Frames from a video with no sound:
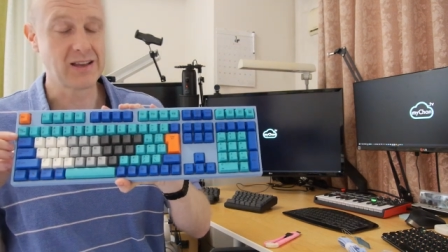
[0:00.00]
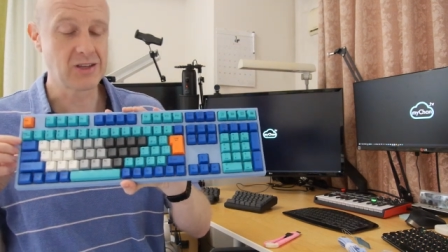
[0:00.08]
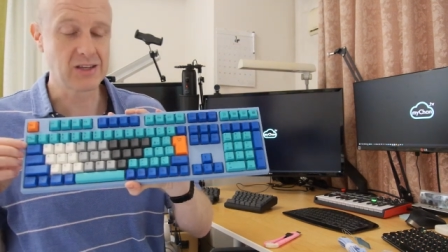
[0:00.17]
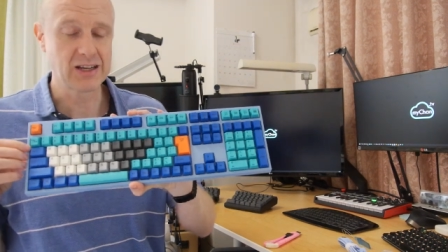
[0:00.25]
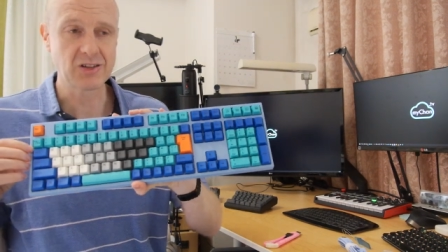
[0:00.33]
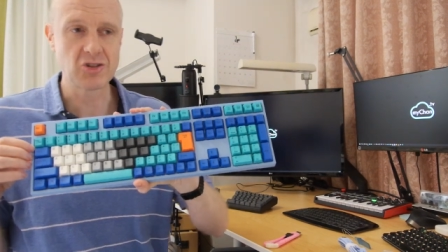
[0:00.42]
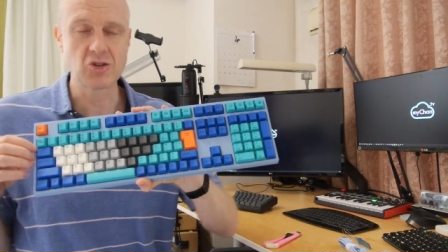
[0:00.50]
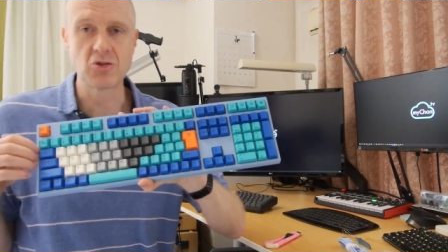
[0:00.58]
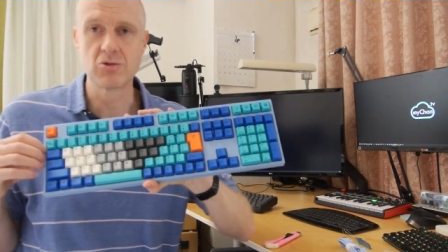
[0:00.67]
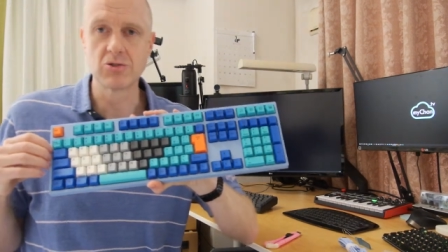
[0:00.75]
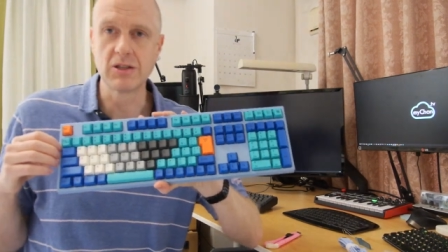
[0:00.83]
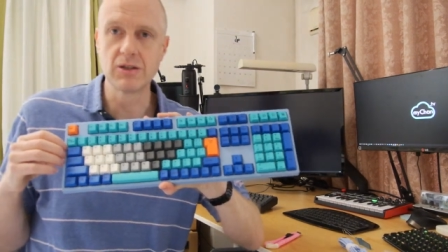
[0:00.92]
You can actually
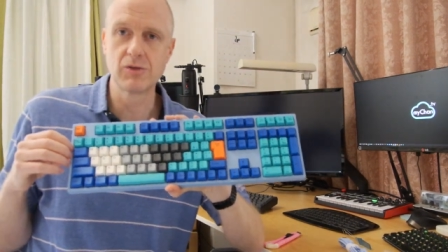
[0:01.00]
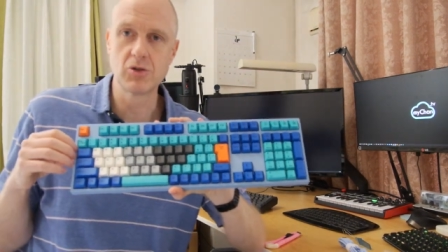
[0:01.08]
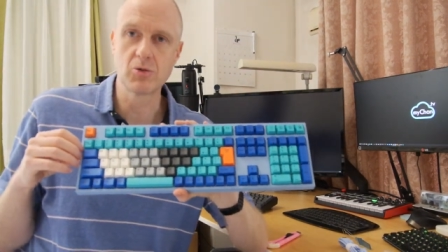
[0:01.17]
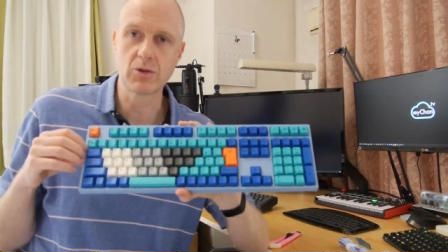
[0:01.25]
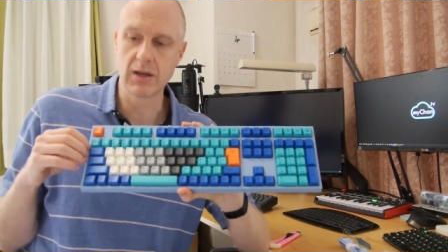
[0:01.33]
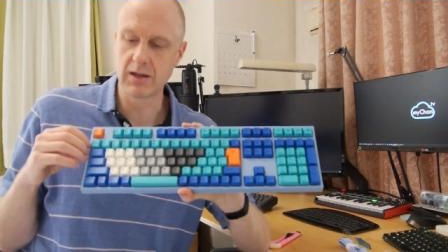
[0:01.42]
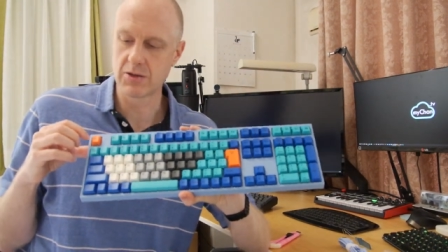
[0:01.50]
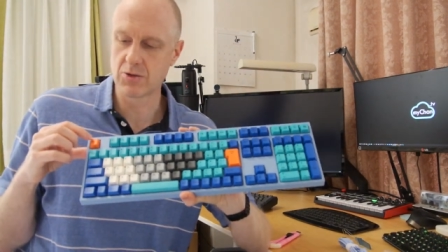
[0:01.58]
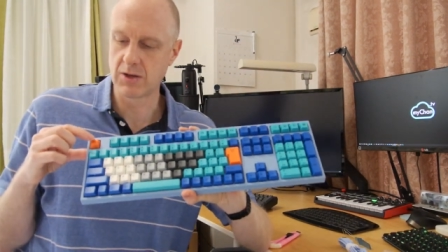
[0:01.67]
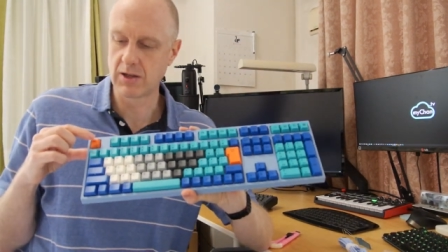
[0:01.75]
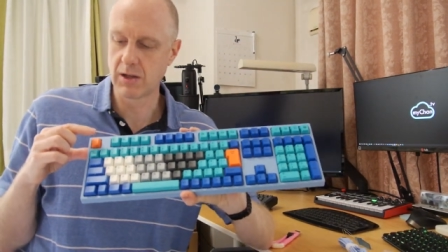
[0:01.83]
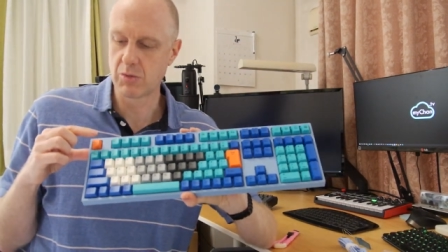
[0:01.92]
choose individual keys.
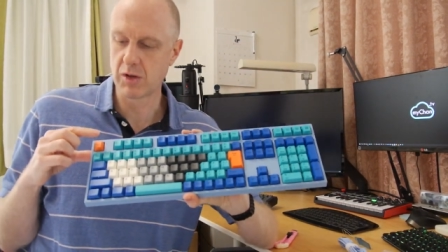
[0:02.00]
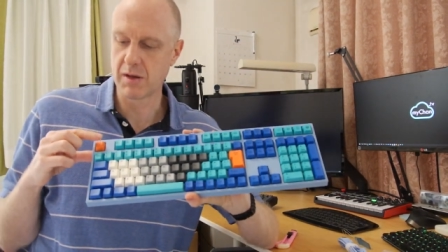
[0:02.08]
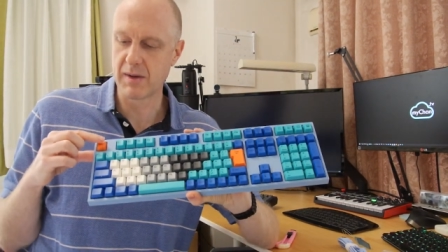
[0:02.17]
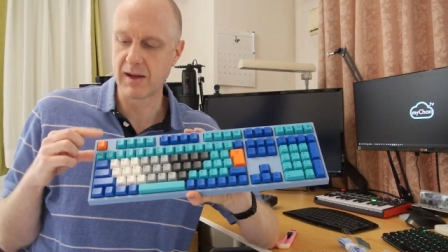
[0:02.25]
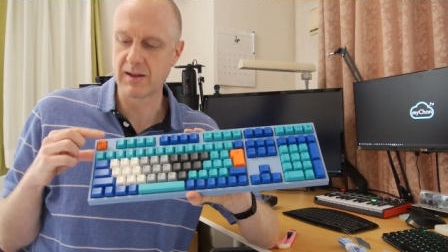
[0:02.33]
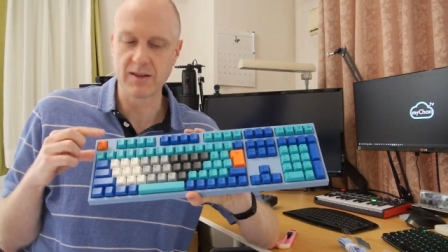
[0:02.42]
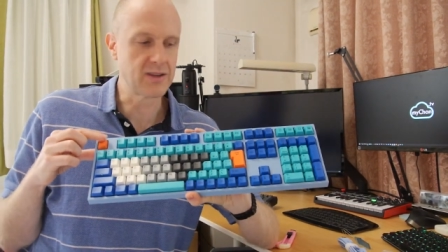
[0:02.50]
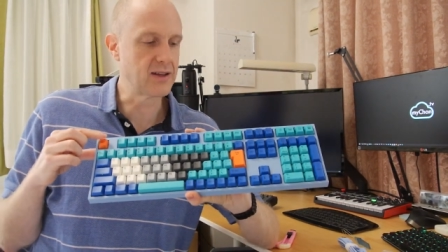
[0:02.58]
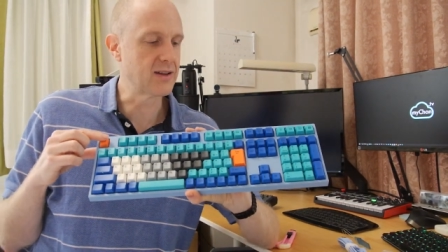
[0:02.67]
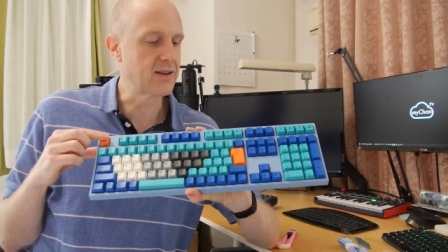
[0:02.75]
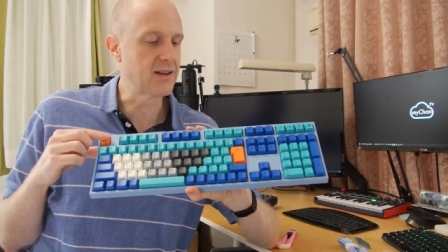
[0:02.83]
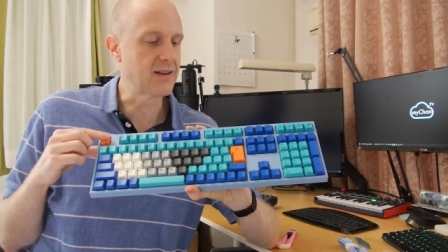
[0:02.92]
So I deliberately made like
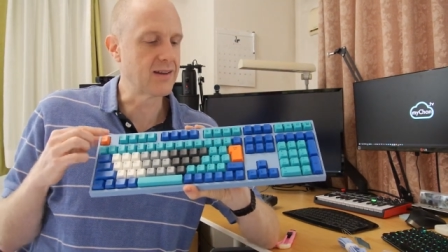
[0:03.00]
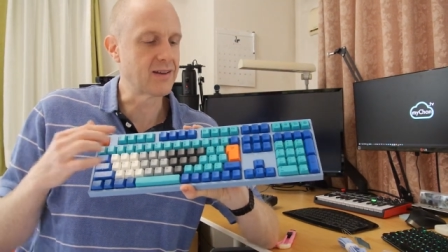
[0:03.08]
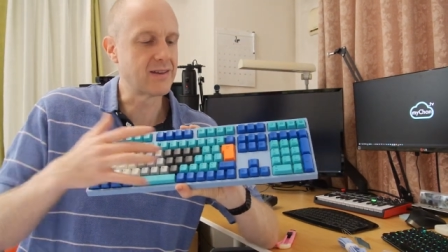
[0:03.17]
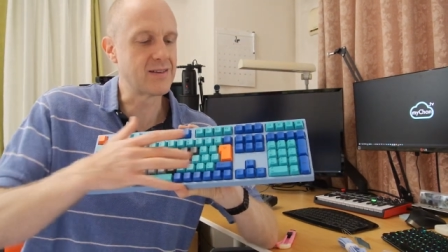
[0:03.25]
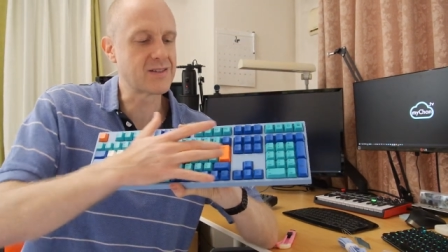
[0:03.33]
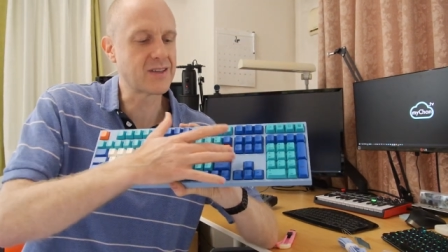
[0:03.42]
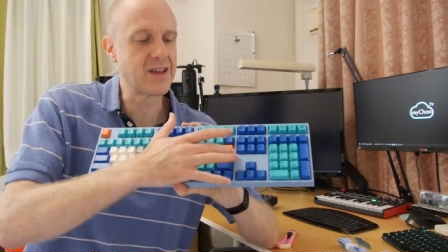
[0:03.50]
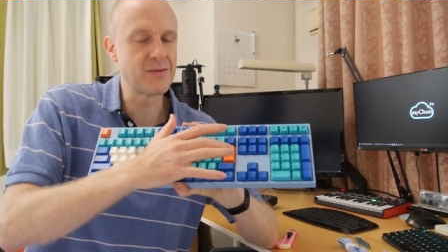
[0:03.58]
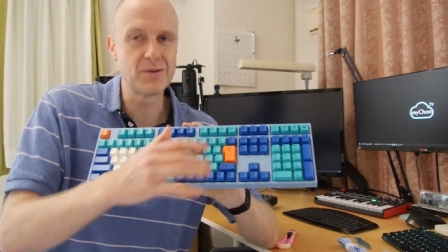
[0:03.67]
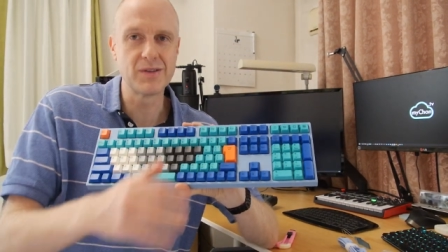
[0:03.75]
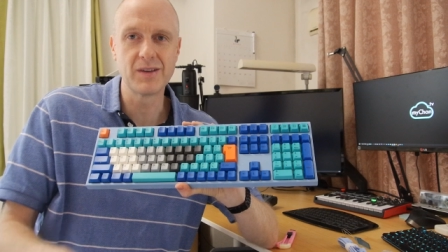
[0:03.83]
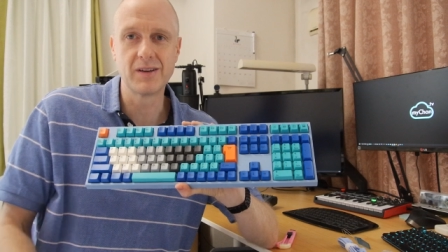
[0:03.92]
the
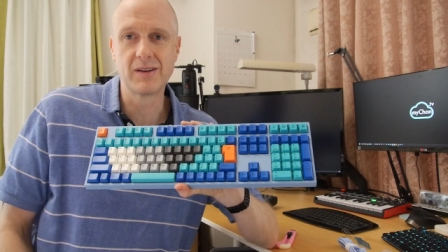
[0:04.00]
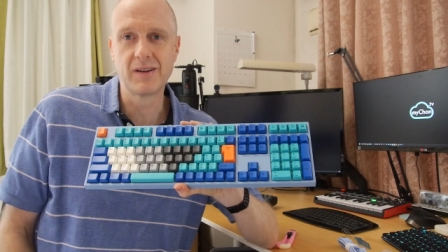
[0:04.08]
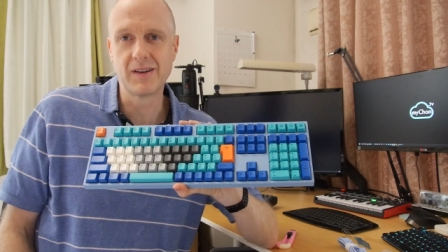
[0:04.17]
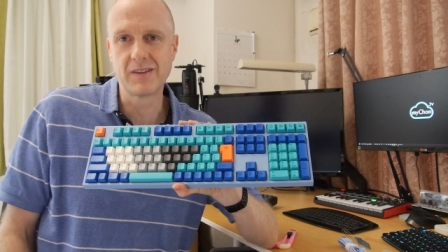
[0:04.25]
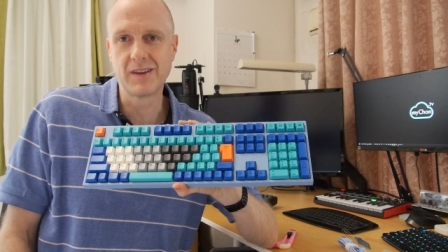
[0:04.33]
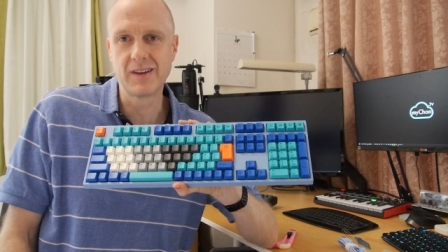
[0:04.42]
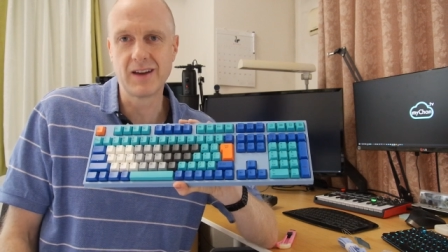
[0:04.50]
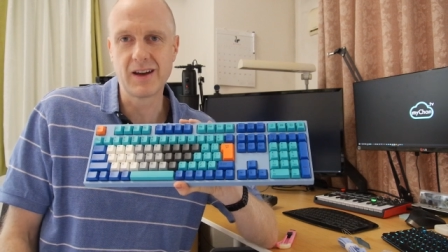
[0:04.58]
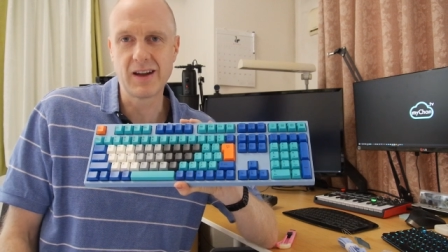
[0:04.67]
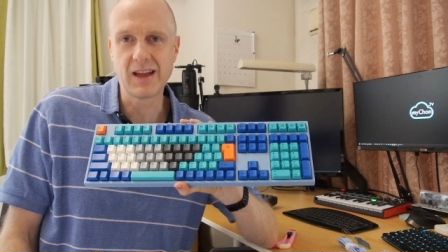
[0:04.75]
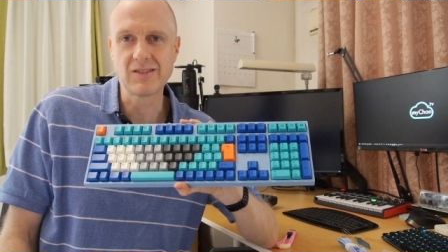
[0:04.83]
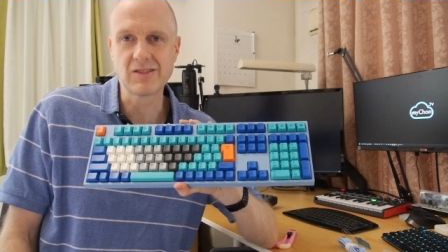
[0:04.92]
escape and the
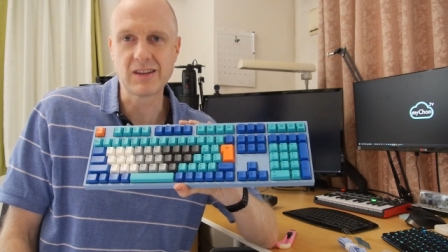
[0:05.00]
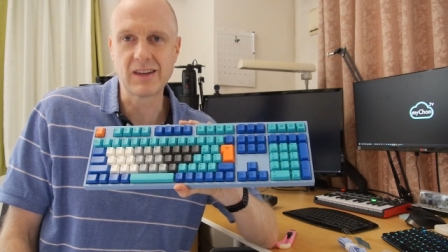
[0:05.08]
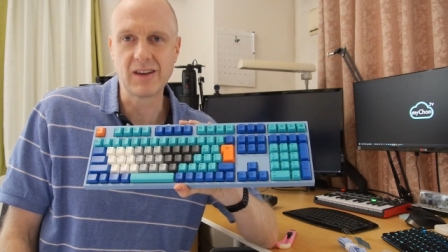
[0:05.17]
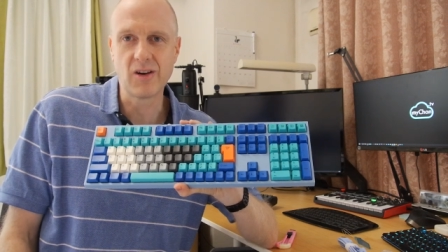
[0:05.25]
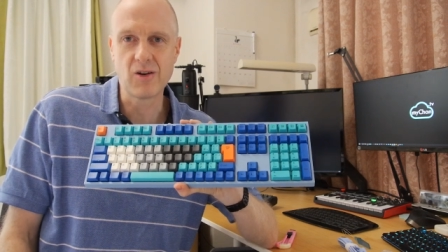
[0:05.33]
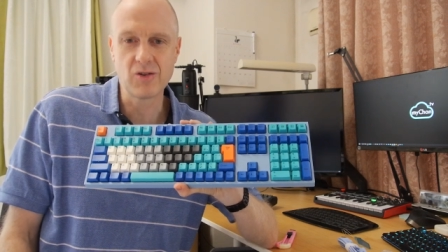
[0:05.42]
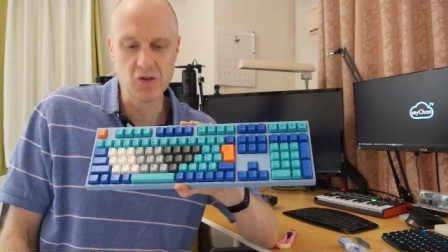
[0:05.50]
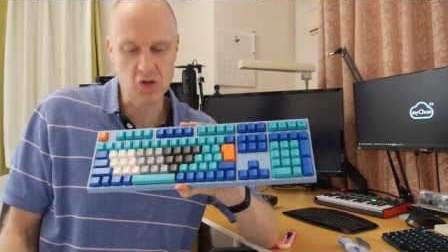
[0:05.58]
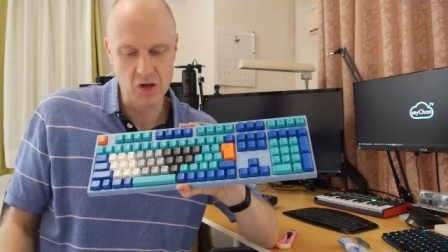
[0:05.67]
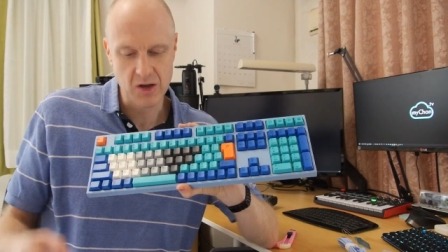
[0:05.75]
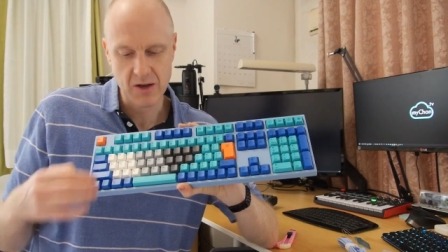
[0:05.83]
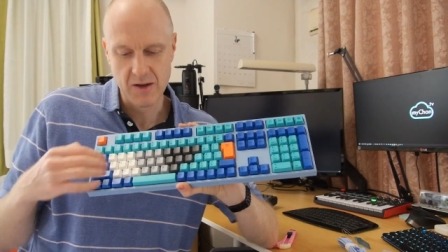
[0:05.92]
enter key orange.